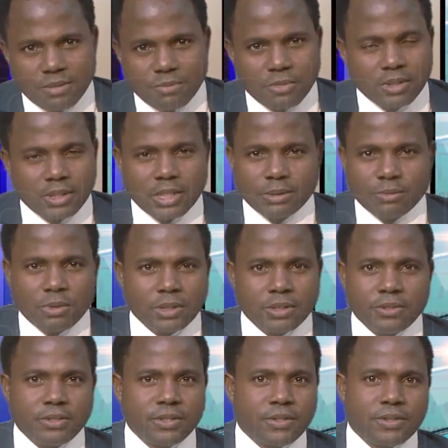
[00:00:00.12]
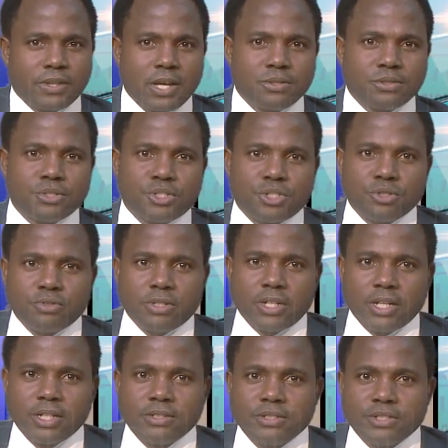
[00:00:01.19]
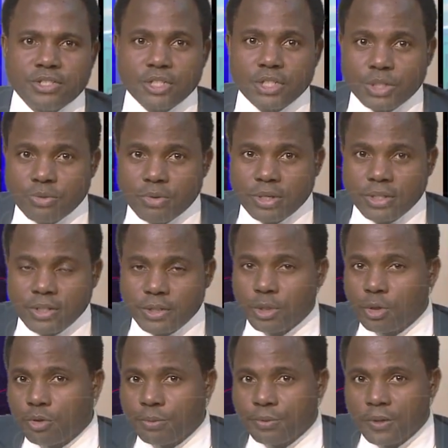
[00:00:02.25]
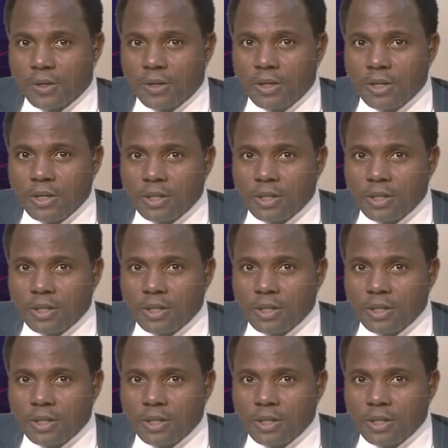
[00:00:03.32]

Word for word: More than one hundred thousand children in Tigray, Ethiopia,